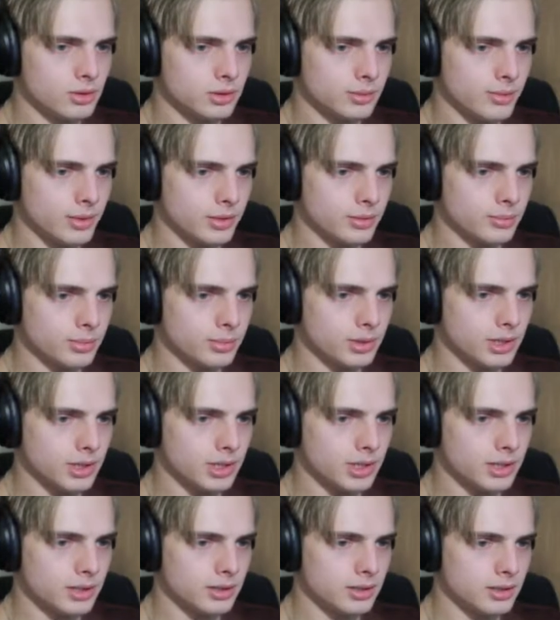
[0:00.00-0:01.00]
It's about the
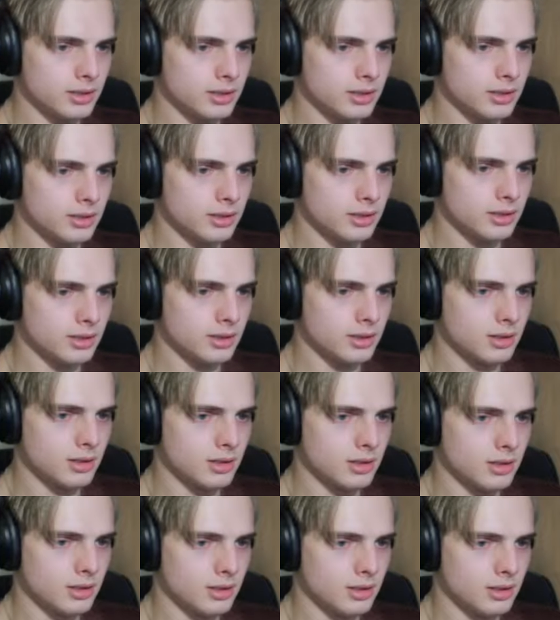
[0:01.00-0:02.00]
plant.
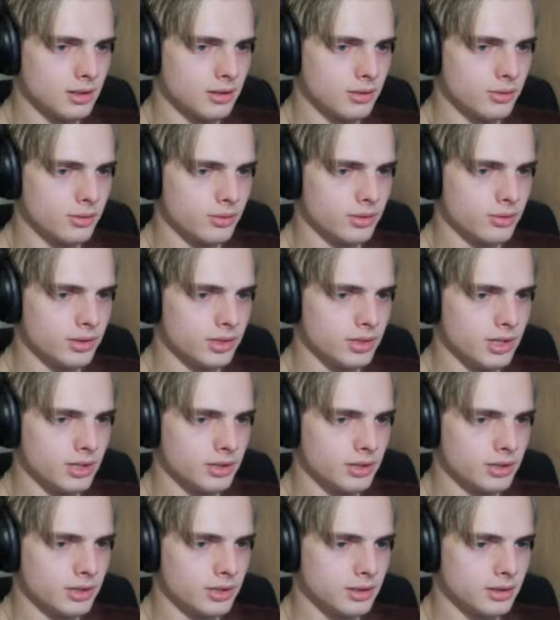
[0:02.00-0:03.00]
What do we
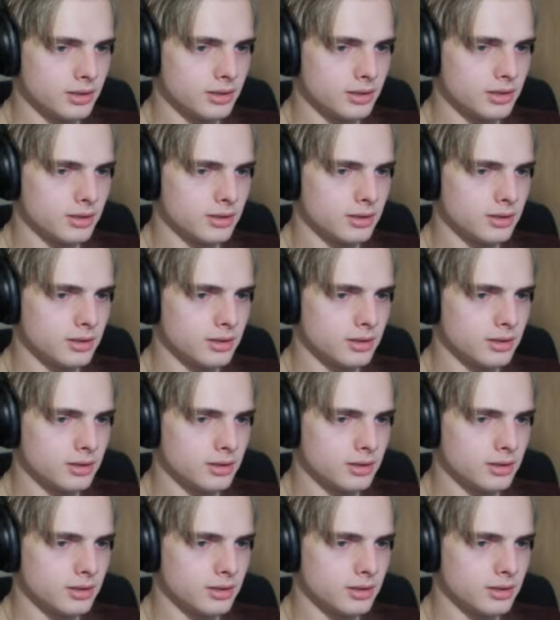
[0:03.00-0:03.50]
got in here?